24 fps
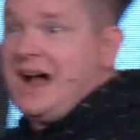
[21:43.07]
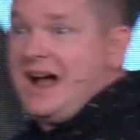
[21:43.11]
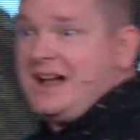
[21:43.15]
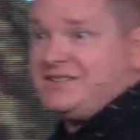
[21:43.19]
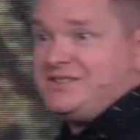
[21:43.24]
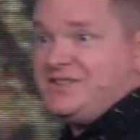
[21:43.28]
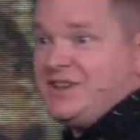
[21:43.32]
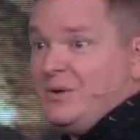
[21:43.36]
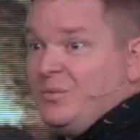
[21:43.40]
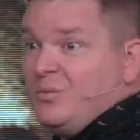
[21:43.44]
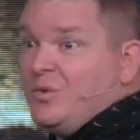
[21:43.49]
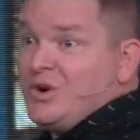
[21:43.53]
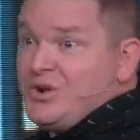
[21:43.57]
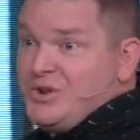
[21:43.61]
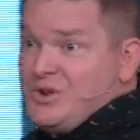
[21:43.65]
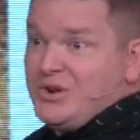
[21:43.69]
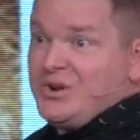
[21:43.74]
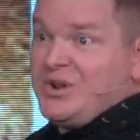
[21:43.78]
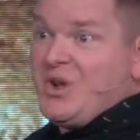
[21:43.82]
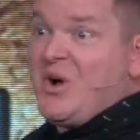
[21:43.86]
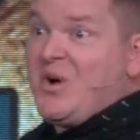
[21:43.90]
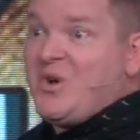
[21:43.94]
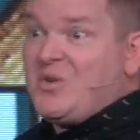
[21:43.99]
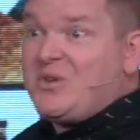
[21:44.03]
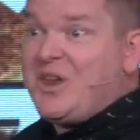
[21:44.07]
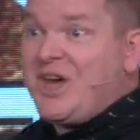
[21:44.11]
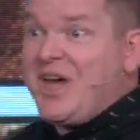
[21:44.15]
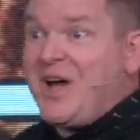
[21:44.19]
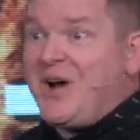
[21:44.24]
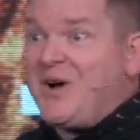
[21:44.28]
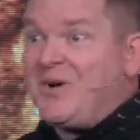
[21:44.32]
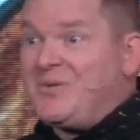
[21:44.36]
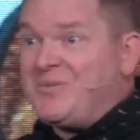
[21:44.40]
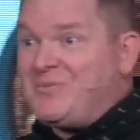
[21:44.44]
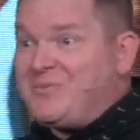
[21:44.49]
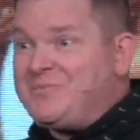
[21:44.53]
I said, well, you're gone
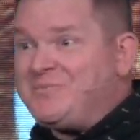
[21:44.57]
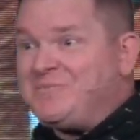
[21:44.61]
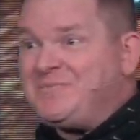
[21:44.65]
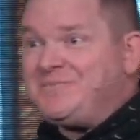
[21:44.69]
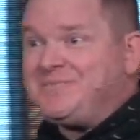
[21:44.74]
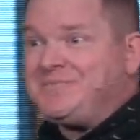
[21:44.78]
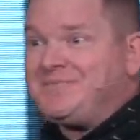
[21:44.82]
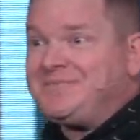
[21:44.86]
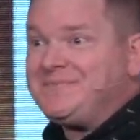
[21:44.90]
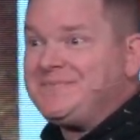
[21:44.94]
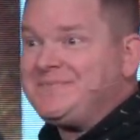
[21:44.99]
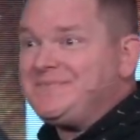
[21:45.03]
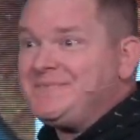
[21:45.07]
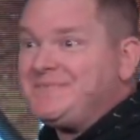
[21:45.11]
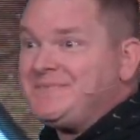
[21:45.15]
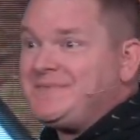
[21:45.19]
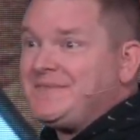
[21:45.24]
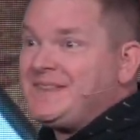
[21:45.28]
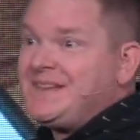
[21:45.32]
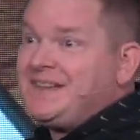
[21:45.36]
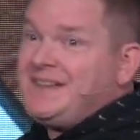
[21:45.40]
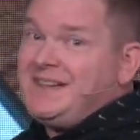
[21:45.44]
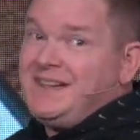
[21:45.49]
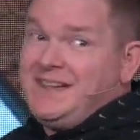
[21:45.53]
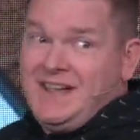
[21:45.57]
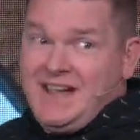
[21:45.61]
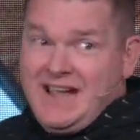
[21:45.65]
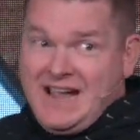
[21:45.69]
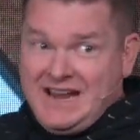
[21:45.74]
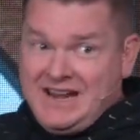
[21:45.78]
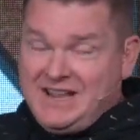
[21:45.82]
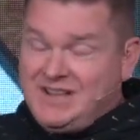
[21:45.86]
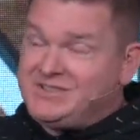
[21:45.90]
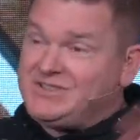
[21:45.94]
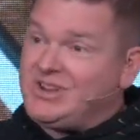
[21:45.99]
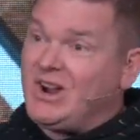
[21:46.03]
now.
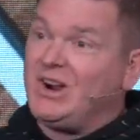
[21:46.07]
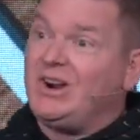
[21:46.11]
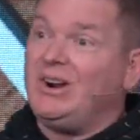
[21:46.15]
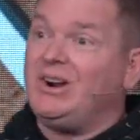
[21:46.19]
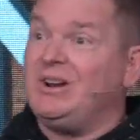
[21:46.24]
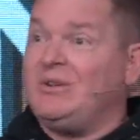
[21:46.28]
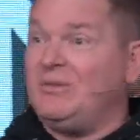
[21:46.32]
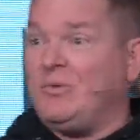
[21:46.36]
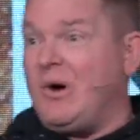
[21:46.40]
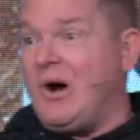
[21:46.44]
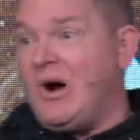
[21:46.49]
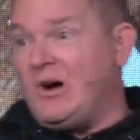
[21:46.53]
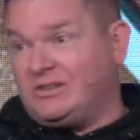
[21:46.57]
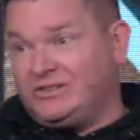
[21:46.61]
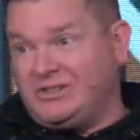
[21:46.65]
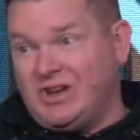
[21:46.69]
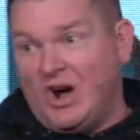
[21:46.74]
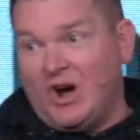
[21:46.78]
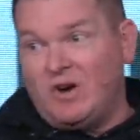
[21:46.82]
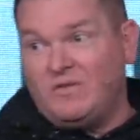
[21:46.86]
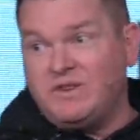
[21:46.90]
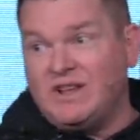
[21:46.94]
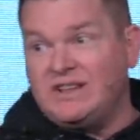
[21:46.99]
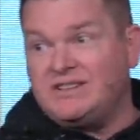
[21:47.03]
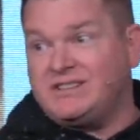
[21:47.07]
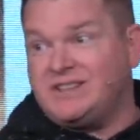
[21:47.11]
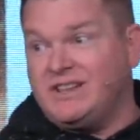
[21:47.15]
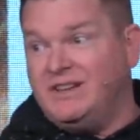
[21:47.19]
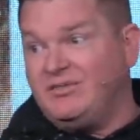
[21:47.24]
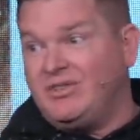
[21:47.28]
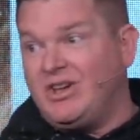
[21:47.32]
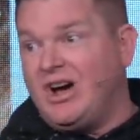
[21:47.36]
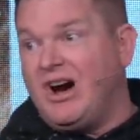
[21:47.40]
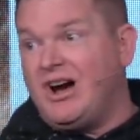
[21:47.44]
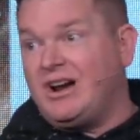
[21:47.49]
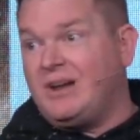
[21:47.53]
And he turned and walked off. Let's
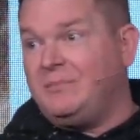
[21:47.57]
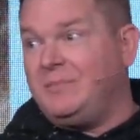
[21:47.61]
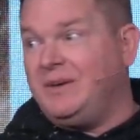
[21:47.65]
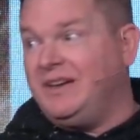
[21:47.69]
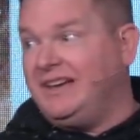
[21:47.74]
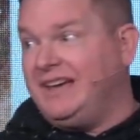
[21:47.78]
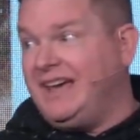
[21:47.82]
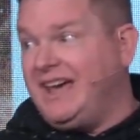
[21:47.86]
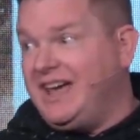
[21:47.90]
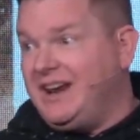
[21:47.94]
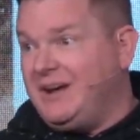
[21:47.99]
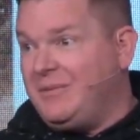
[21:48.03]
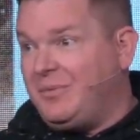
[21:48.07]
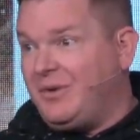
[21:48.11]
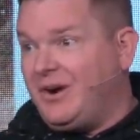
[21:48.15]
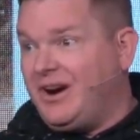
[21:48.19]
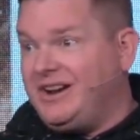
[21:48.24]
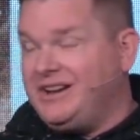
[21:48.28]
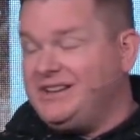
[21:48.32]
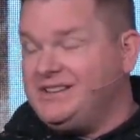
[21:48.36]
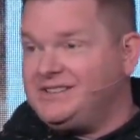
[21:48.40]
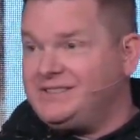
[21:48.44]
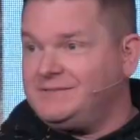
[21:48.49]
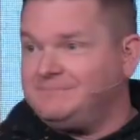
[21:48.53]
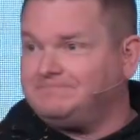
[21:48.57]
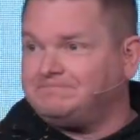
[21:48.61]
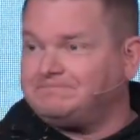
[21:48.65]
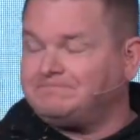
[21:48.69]
give God a big hand of praise.